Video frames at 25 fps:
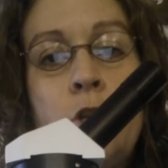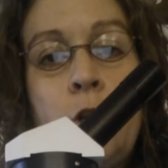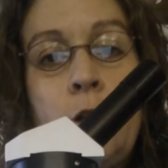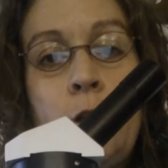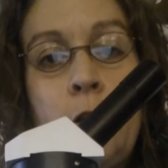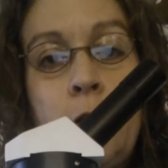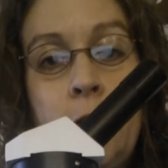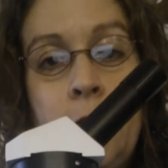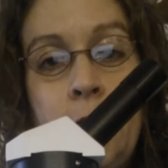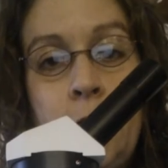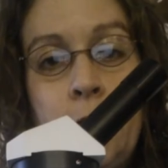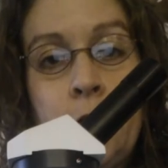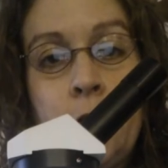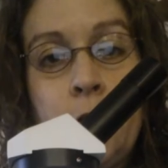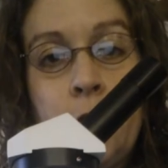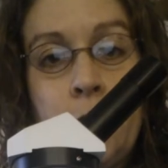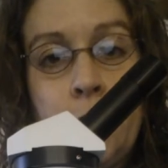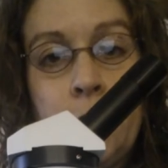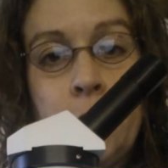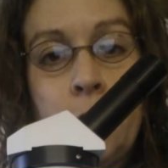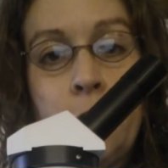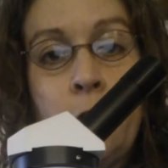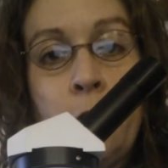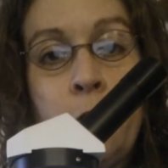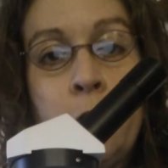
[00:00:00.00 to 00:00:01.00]

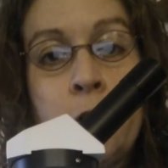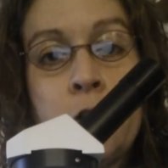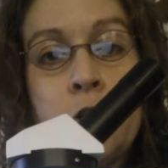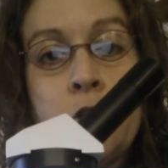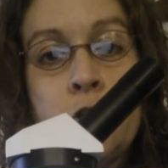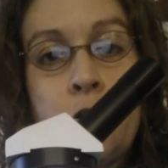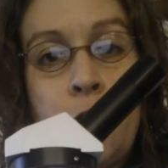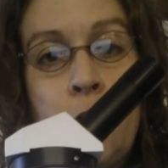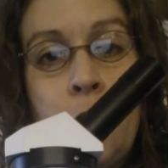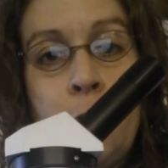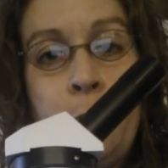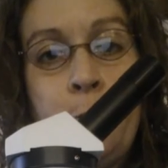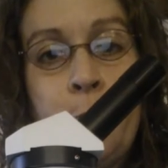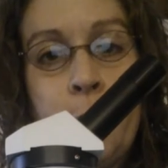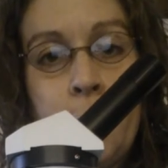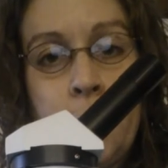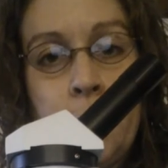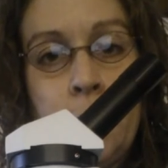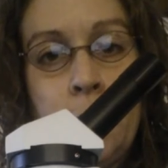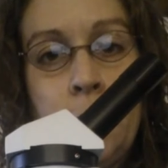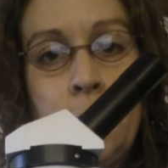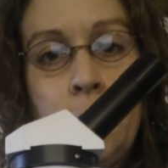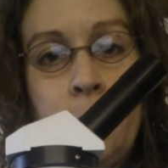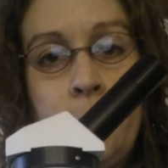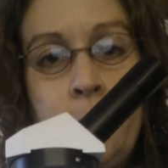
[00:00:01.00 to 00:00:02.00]
clearer or
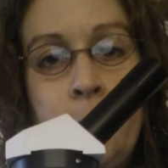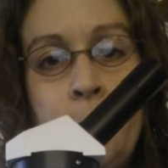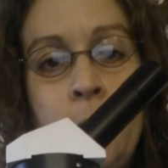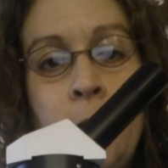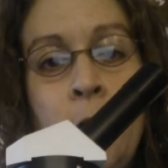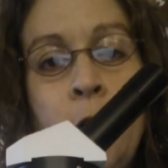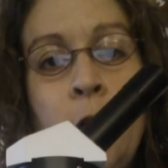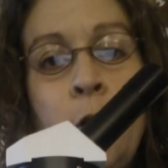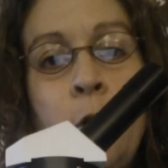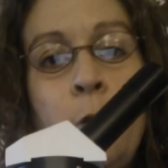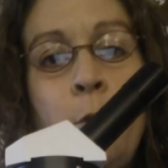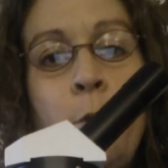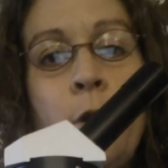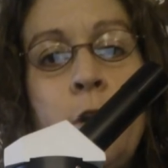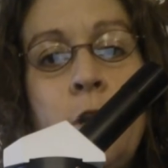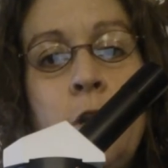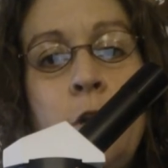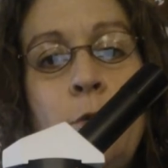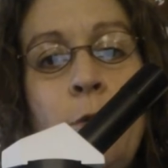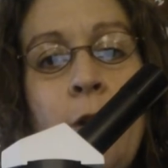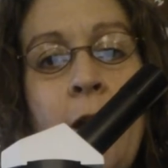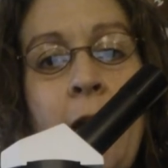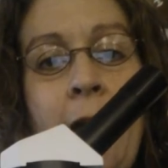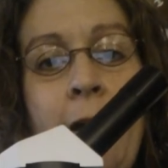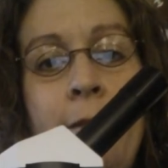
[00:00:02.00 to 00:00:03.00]
sharper. When
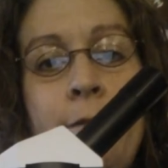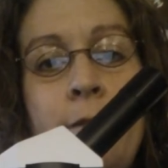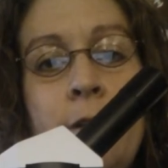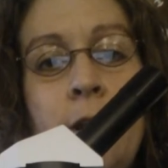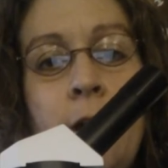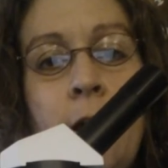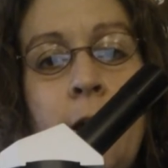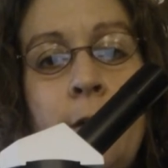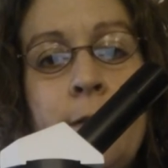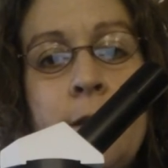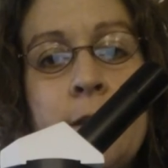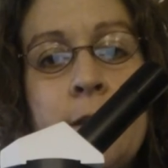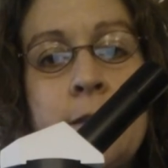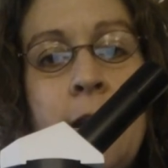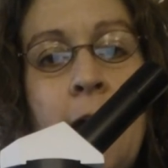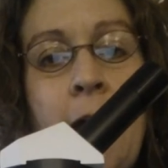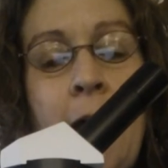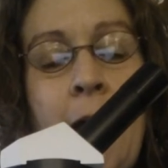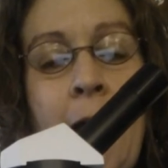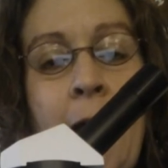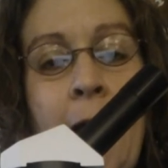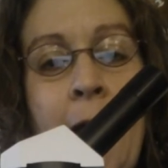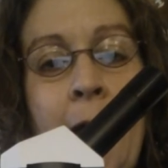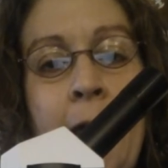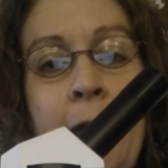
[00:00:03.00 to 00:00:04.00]
you have it on this
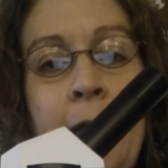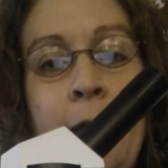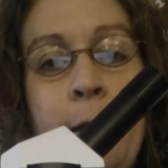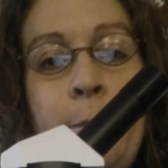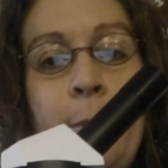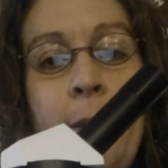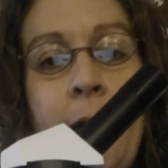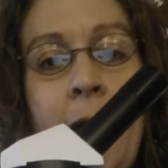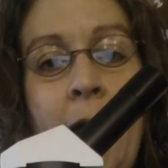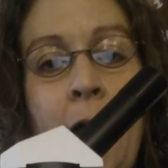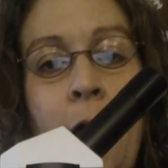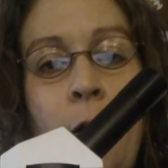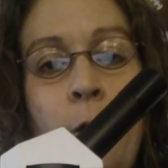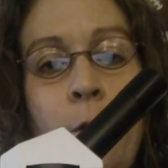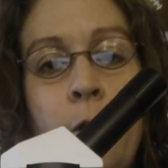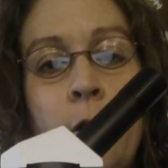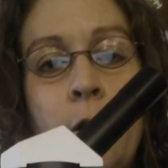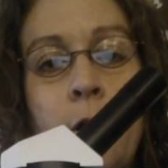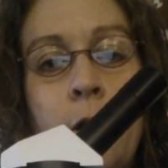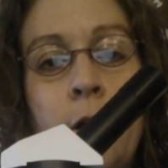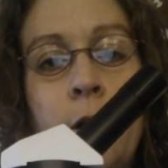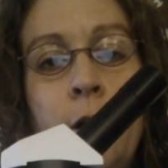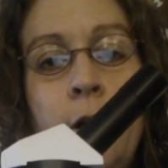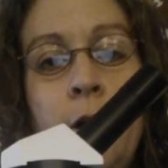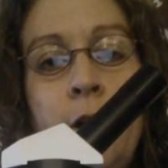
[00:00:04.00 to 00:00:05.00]
high
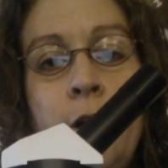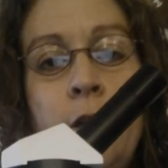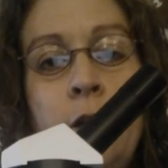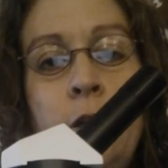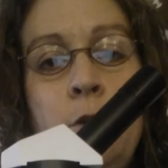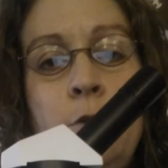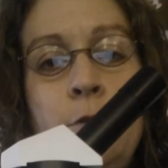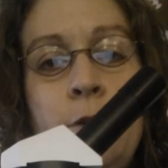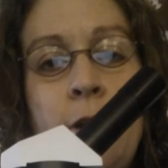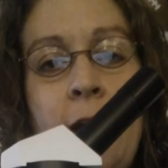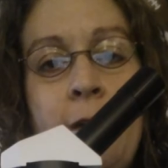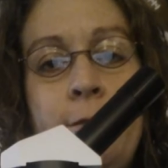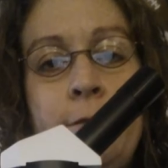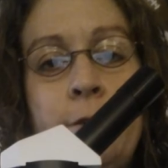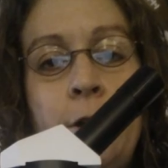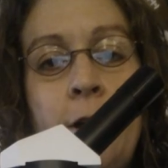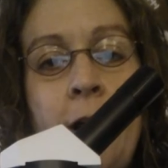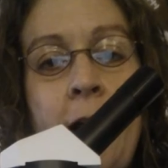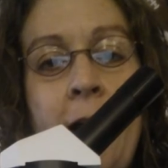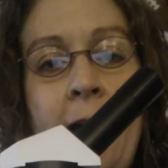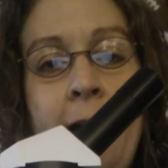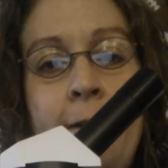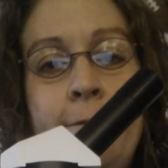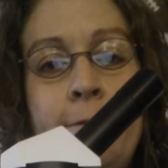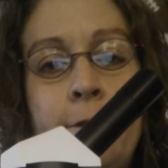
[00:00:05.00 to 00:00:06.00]
power, you never
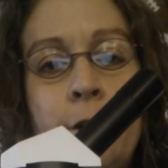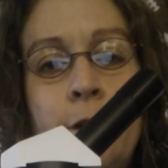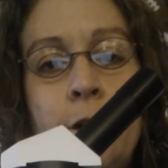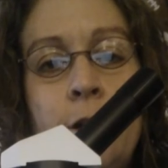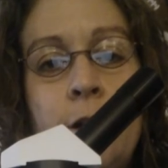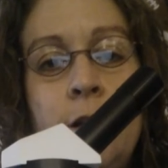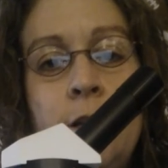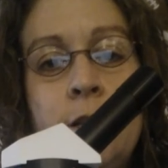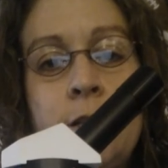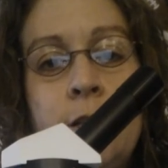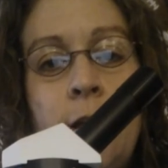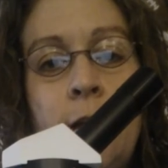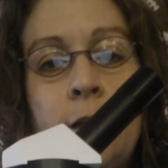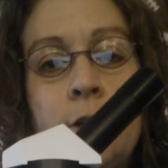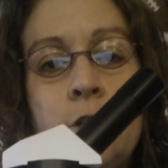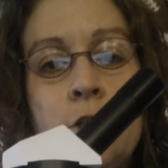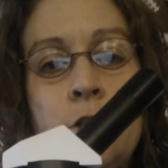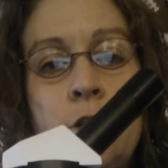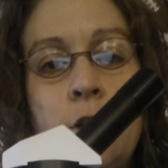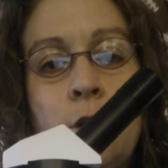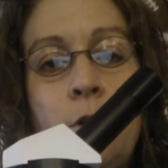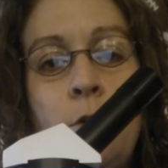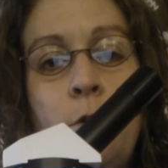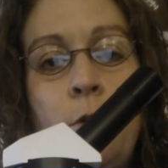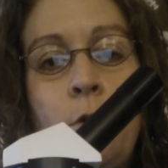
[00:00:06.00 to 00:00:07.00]
ever touch
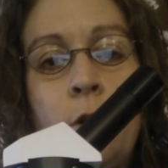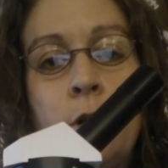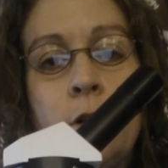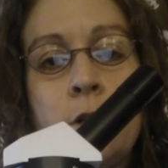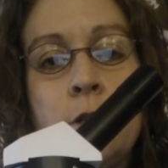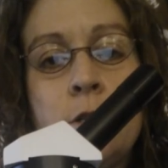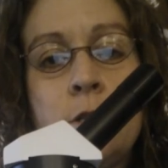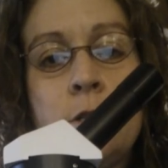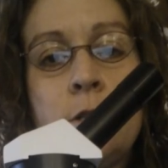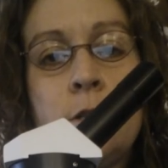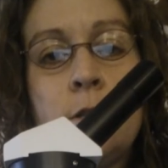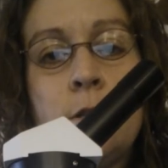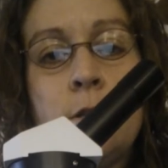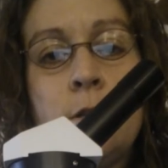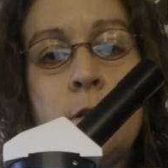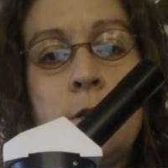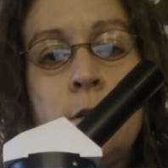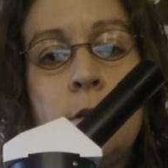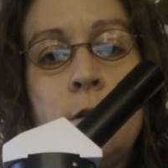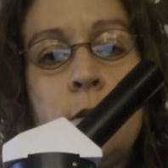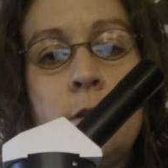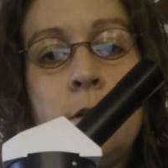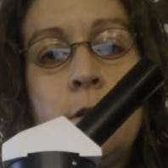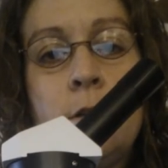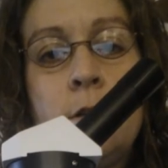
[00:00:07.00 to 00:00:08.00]
the coarse
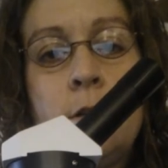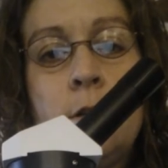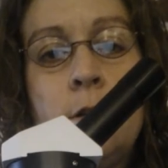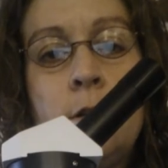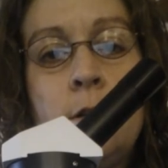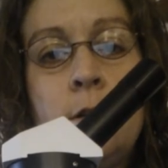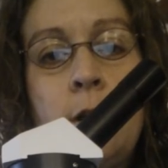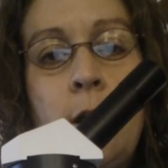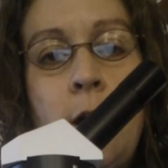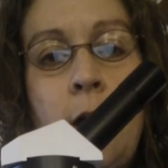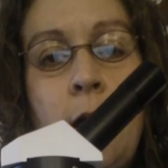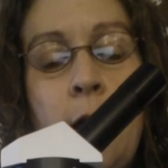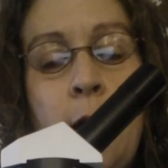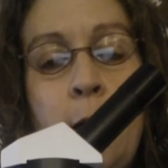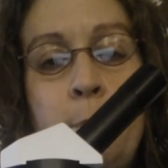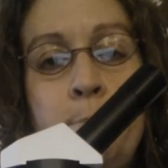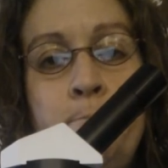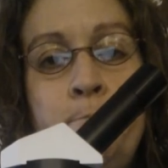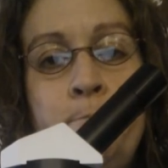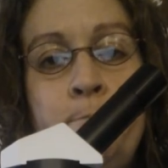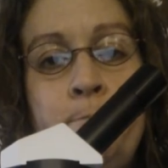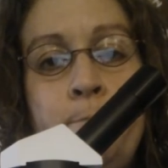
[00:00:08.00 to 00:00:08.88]
knob.